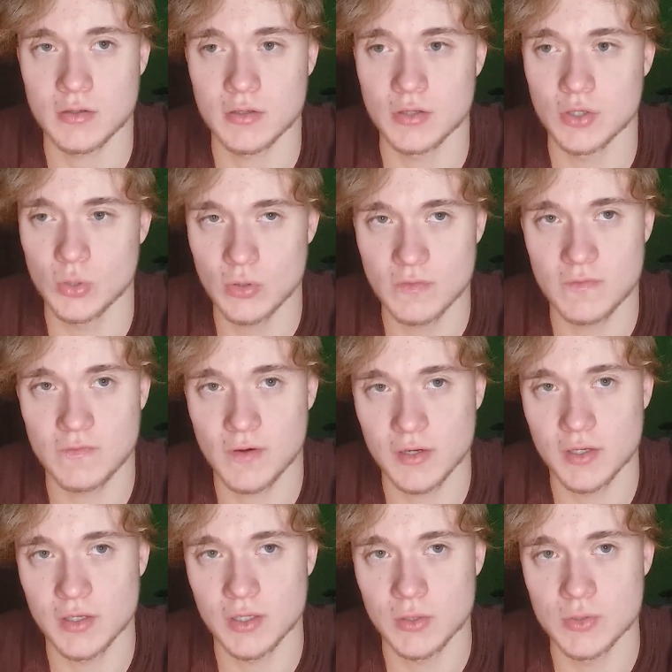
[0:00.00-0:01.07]
you're
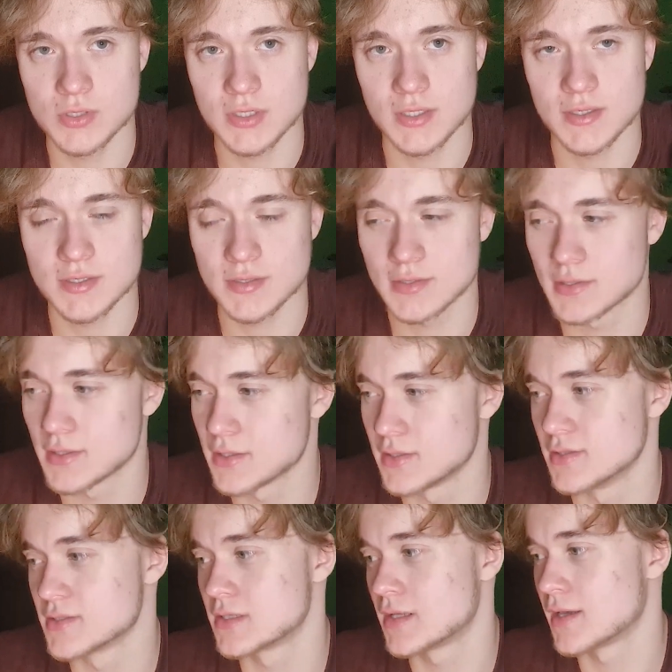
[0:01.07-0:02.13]
fucking useless, and
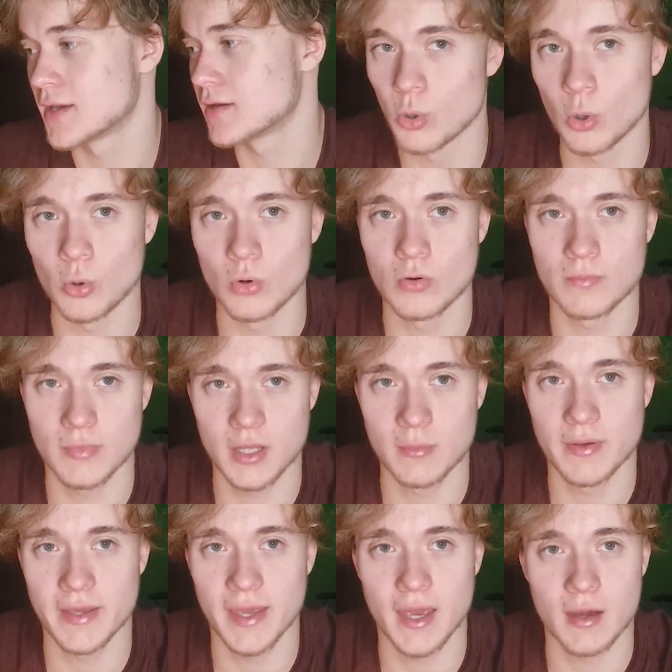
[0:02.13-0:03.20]
it's like, whoa, maybe
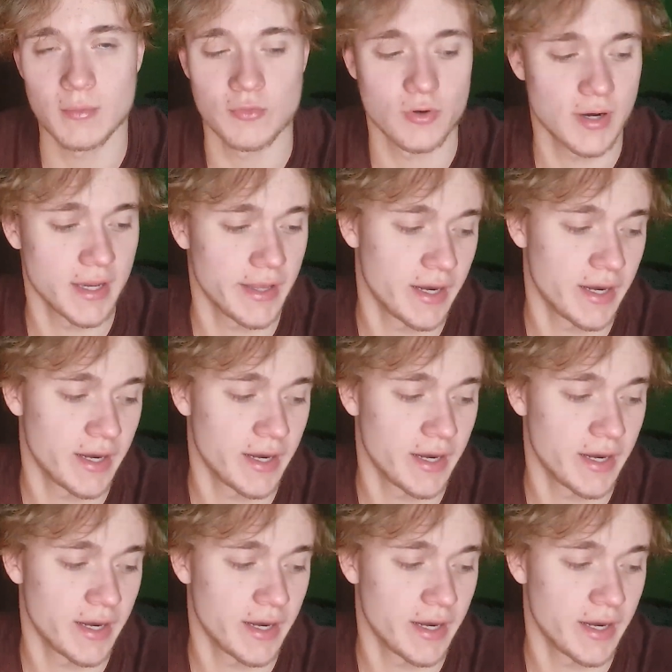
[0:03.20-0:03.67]
I am, right?